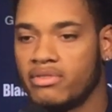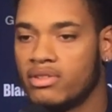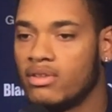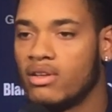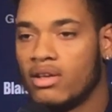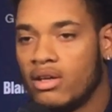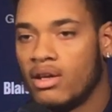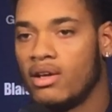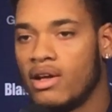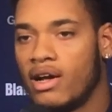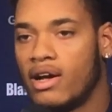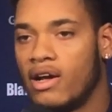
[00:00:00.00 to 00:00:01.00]
And
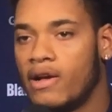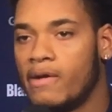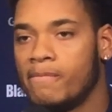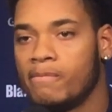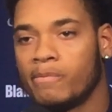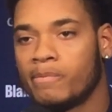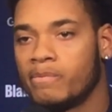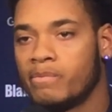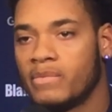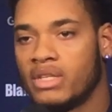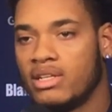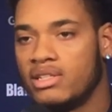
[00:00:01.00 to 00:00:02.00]
um,
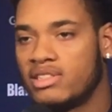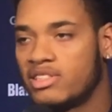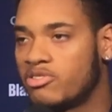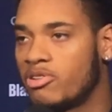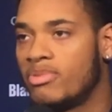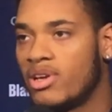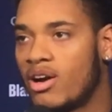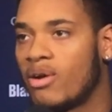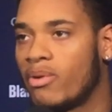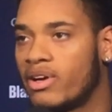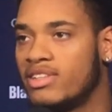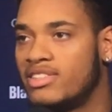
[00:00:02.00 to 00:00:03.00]
he's extremely
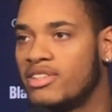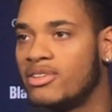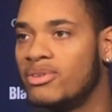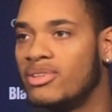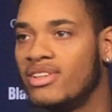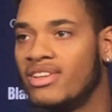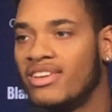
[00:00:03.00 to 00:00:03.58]
hardworking too.